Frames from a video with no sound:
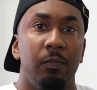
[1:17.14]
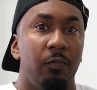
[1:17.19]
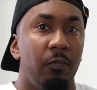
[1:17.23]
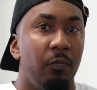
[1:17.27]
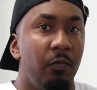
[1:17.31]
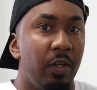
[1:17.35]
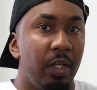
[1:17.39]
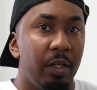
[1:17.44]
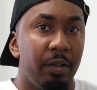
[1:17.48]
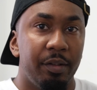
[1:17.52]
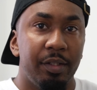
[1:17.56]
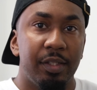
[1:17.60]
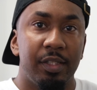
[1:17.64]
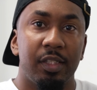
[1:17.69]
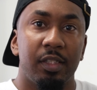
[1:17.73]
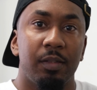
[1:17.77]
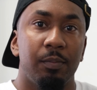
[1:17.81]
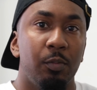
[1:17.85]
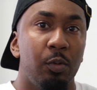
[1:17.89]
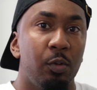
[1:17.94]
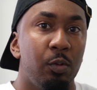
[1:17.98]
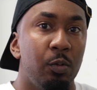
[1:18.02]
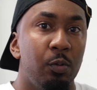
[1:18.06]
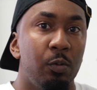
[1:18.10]
very
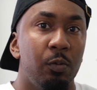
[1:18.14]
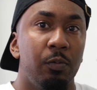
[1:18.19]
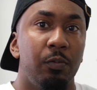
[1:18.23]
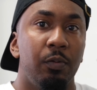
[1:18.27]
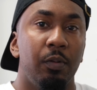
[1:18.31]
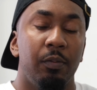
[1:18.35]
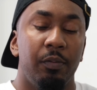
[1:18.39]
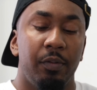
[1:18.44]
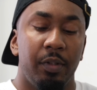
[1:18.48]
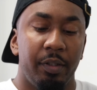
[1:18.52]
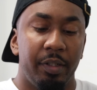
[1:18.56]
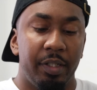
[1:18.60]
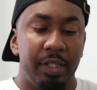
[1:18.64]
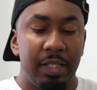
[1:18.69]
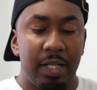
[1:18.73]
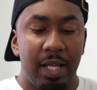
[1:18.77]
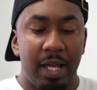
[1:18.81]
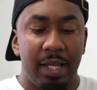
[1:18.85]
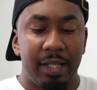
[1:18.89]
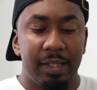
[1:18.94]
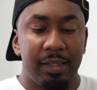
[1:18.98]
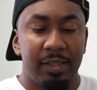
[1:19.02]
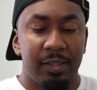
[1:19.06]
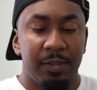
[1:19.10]
smooth, very
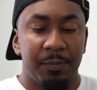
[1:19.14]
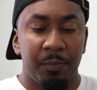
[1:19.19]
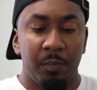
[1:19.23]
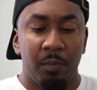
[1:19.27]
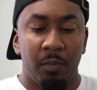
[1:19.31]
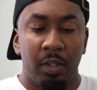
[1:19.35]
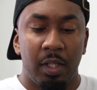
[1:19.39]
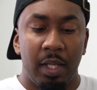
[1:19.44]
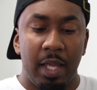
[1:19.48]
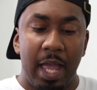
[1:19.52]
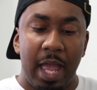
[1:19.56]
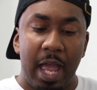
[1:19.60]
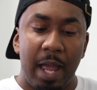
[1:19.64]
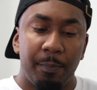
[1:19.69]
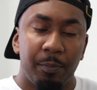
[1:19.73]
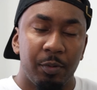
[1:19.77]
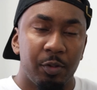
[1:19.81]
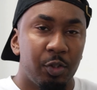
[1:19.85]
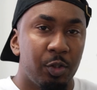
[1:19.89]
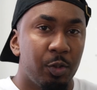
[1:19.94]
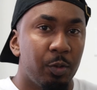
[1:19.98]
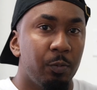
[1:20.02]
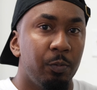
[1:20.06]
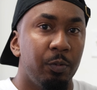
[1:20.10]
nice.
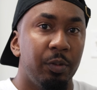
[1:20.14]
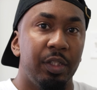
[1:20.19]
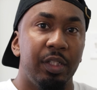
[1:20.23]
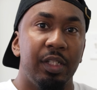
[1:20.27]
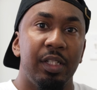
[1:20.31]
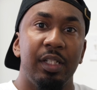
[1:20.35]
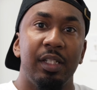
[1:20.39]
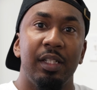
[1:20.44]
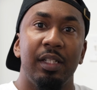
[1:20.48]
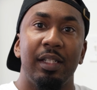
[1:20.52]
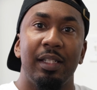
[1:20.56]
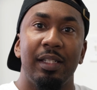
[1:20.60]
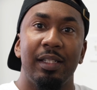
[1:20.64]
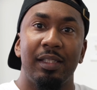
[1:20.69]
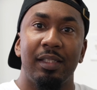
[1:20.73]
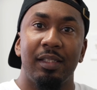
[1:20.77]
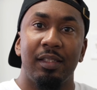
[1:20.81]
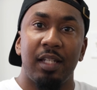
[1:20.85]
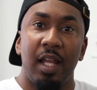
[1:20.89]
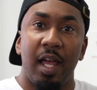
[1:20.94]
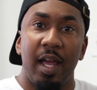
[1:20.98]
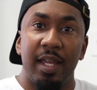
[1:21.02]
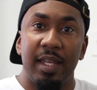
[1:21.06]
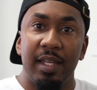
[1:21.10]
Aperture ring is
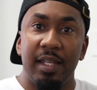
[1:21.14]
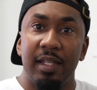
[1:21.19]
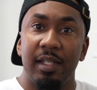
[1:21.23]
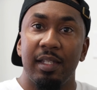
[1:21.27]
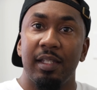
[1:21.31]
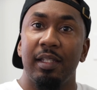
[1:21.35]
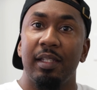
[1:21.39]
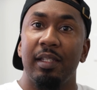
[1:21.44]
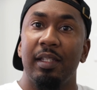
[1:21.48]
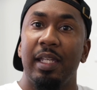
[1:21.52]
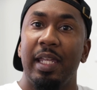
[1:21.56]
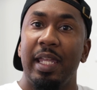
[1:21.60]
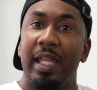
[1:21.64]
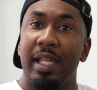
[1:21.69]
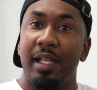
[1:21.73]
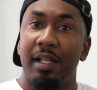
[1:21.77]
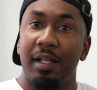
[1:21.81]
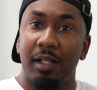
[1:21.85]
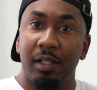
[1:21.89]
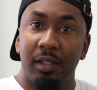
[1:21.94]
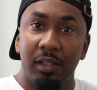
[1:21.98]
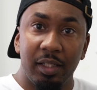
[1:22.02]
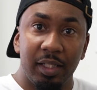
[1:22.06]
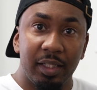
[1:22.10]
tight
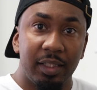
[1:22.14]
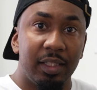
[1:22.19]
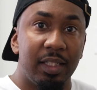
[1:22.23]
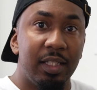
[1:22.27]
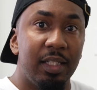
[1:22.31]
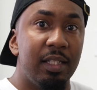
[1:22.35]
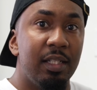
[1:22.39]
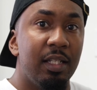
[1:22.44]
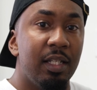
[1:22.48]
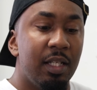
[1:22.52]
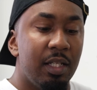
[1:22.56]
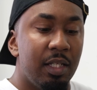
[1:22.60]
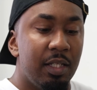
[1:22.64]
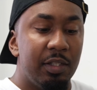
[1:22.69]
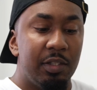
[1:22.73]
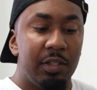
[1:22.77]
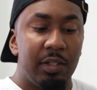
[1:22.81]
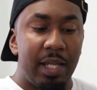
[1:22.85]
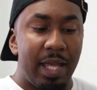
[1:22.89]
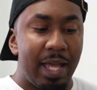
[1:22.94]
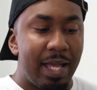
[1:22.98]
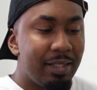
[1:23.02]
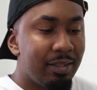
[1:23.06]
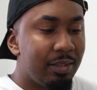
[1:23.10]
and clicky
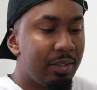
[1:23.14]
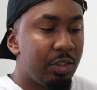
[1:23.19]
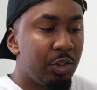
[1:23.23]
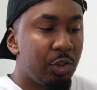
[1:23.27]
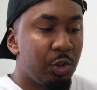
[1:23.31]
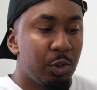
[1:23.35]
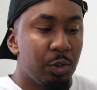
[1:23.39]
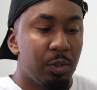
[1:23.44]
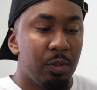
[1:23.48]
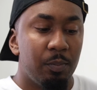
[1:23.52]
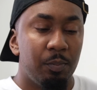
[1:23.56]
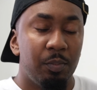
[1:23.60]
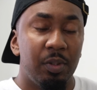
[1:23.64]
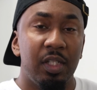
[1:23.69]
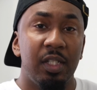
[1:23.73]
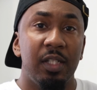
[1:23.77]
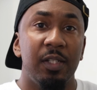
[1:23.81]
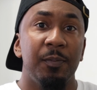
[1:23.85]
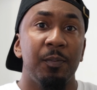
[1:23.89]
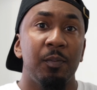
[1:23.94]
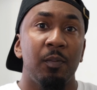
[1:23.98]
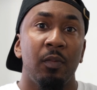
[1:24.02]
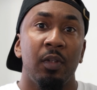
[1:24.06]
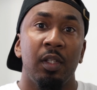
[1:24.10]
as it should
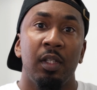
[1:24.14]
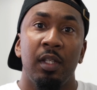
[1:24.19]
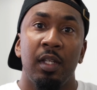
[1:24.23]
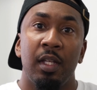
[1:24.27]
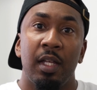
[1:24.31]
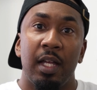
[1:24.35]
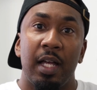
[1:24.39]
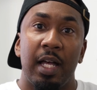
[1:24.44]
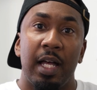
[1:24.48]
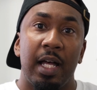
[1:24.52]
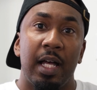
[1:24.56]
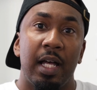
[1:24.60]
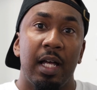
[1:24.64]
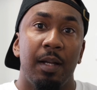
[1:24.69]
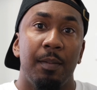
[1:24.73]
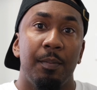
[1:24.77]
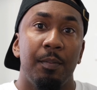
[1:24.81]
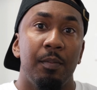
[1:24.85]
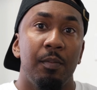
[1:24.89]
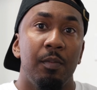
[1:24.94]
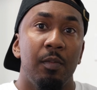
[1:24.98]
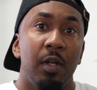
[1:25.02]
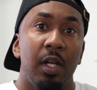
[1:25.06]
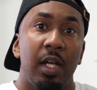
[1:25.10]
be.
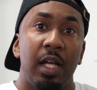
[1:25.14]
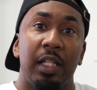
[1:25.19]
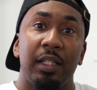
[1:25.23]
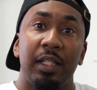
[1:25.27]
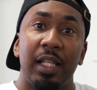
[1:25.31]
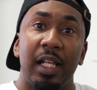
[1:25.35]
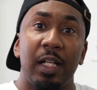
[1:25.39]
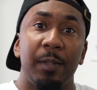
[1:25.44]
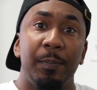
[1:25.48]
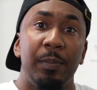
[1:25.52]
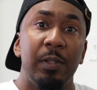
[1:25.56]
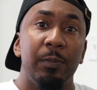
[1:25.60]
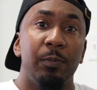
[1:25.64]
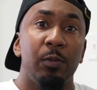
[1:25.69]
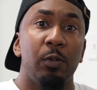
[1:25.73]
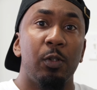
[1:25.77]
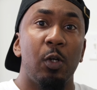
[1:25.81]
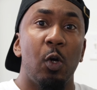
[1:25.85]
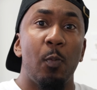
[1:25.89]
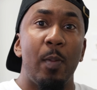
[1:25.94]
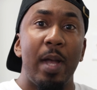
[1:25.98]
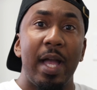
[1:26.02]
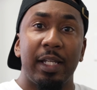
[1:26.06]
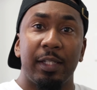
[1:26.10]
A lot of people
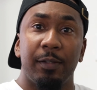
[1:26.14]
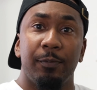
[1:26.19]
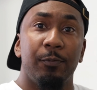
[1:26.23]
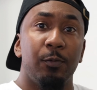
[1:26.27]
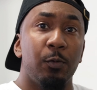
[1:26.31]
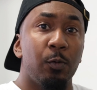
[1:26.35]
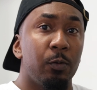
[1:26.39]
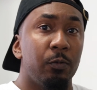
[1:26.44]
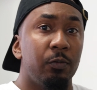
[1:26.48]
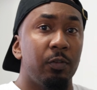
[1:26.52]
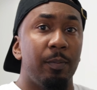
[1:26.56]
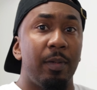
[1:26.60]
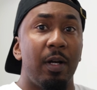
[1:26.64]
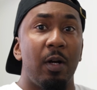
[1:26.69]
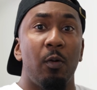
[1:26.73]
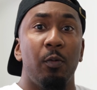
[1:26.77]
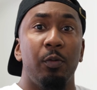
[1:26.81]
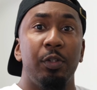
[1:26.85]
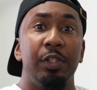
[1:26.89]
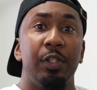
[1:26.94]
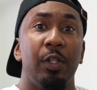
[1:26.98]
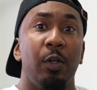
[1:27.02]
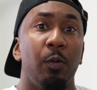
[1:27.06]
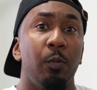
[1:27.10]
go back and forth about,
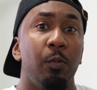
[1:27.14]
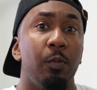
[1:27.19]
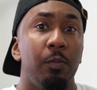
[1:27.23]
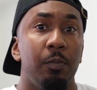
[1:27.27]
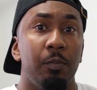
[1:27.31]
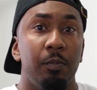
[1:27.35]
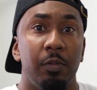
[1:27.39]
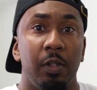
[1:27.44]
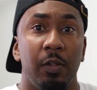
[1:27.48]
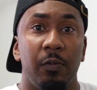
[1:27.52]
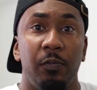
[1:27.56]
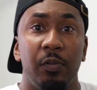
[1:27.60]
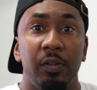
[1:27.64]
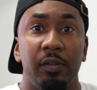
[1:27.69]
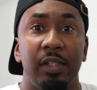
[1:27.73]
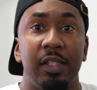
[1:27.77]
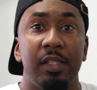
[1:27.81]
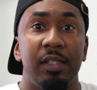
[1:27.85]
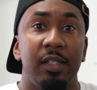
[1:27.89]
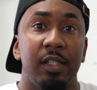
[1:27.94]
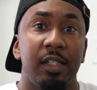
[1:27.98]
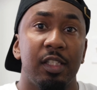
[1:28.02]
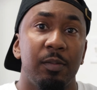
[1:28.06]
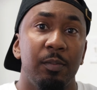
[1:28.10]
the
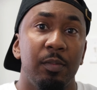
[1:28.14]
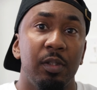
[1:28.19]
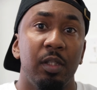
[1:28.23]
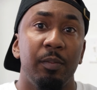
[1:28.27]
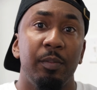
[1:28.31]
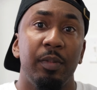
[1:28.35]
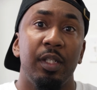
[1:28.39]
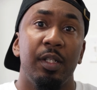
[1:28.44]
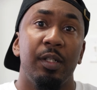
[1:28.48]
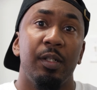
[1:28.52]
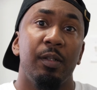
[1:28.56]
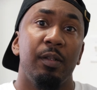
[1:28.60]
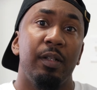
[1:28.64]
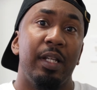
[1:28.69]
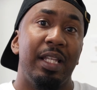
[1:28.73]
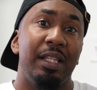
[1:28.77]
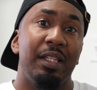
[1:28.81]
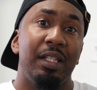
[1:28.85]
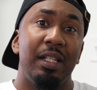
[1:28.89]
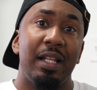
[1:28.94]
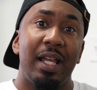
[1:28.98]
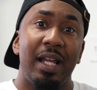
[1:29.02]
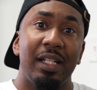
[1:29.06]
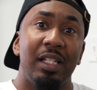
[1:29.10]
56mm and
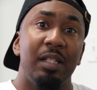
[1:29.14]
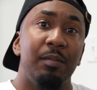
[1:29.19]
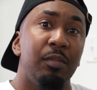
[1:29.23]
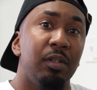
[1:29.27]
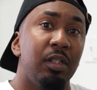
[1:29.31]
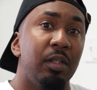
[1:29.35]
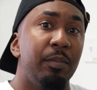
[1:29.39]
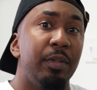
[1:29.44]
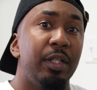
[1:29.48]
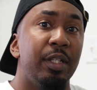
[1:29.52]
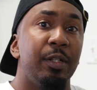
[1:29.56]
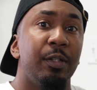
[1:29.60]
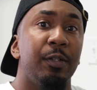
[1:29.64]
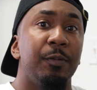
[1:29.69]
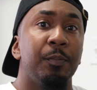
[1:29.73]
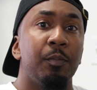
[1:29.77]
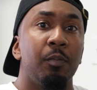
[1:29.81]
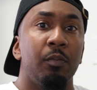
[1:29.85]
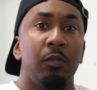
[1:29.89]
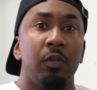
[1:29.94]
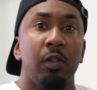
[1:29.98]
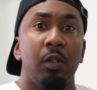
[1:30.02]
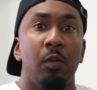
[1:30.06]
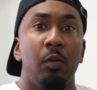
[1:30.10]
the
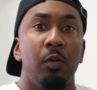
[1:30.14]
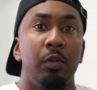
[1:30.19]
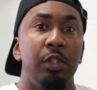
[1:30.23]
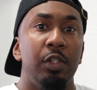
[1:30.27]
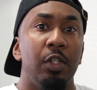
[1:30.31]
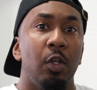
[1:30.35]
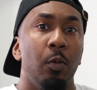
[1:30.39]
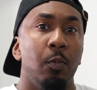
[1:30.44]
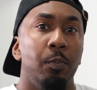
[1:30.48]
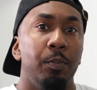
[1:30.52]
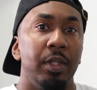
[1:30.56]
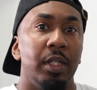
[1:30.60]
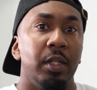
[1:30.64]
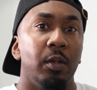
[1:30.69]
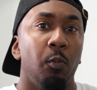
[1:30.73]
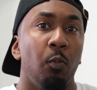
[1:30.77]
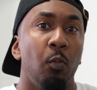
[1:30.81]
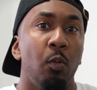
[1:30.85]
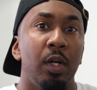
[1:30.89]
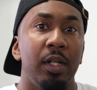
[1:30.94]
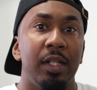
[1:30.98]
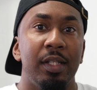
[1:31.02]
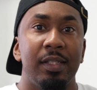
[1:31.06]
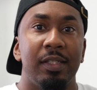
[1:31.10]
90mm, being
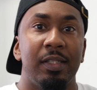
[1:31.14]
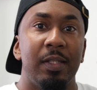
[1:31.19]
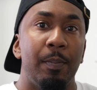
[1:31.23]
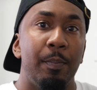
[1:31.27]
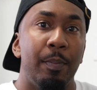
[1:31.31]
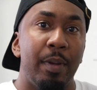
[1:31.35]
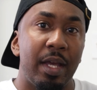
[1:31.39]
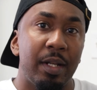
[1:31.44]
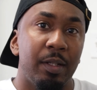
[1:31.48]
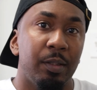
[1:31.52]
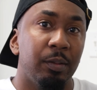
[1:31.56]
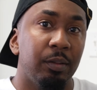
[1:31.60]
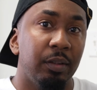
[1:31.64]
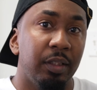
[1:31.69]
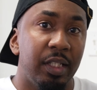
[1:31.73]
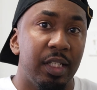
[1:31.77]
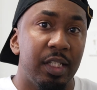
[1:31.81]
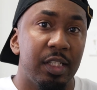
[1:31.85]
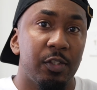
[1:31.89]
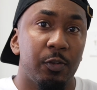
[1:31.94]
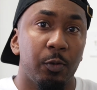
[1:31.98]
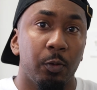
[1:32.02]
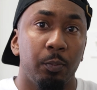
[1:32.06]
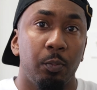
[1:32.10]
what is the better
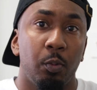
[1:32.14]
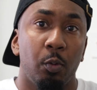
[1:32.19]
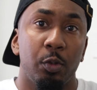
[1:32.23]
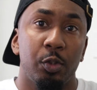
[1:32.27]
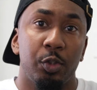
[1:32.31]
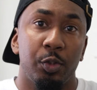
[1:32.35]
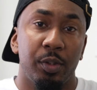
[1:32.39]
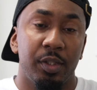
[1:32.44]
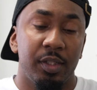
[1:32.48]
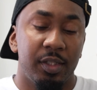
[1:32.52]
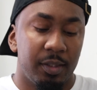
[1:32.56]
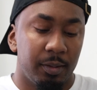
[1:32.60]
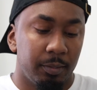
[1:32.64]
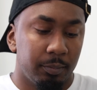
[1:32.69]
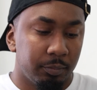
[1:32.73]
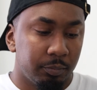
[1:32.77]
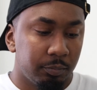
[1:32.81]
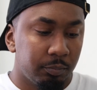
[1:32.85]
lens for portraits.